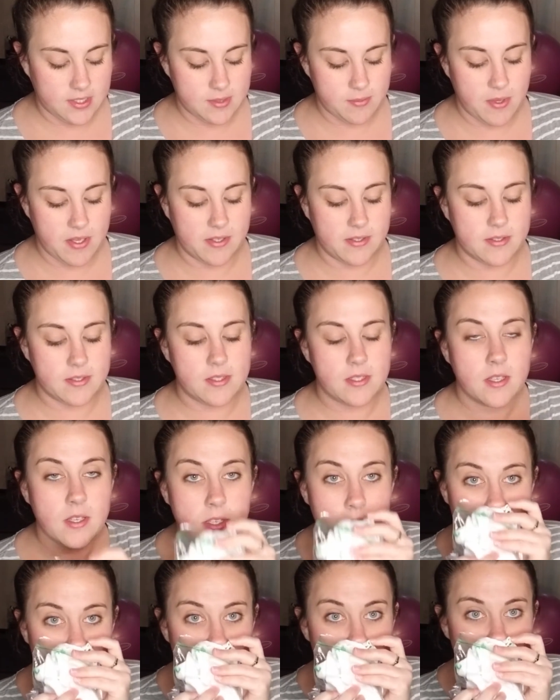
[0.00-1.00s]
smells
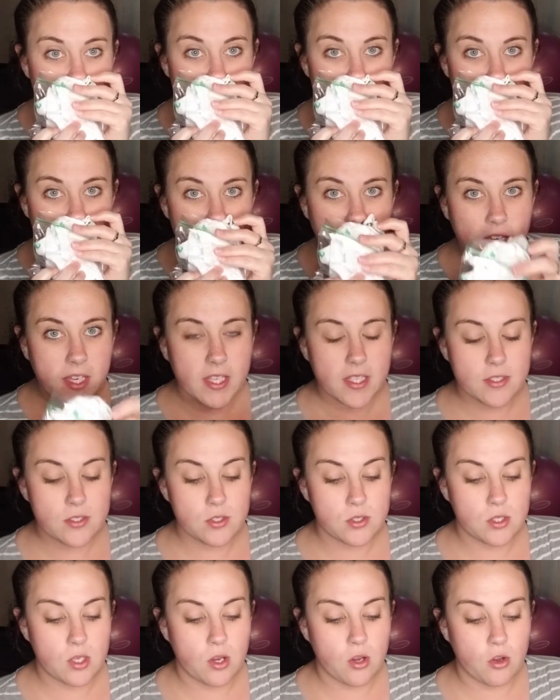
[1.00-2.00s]
like his
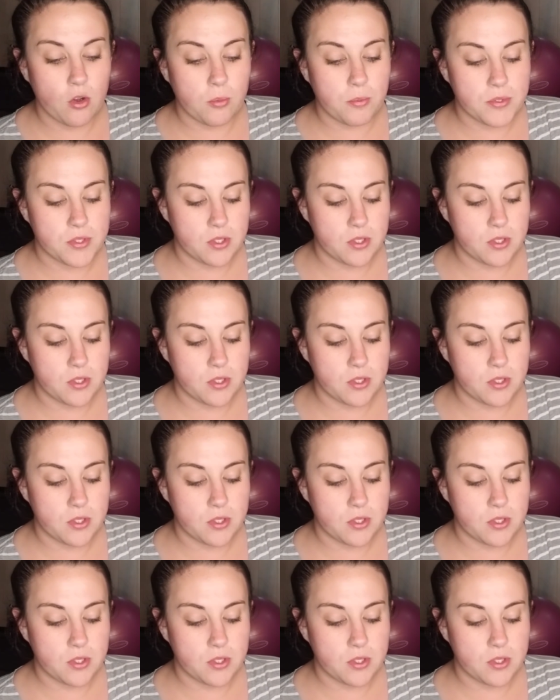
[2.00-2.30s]
soap.